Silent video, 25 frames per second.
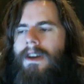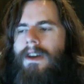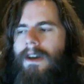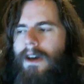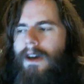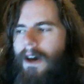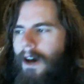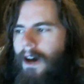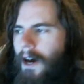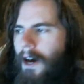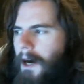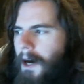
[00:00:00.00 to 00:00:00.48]

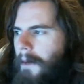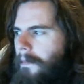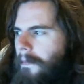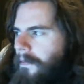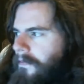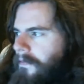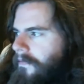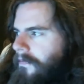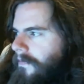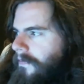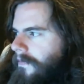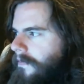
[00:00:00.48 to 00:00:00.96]

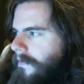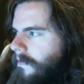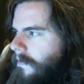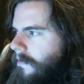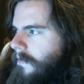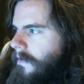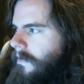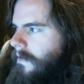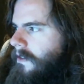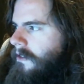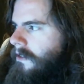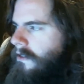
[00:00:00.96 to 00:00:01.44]
Um,
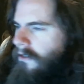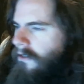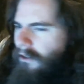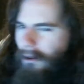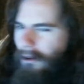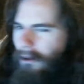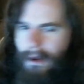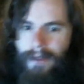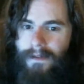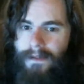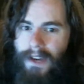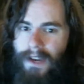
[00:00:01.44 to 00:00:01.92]

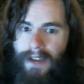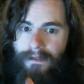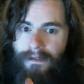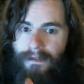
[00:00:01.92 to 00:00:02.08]
so even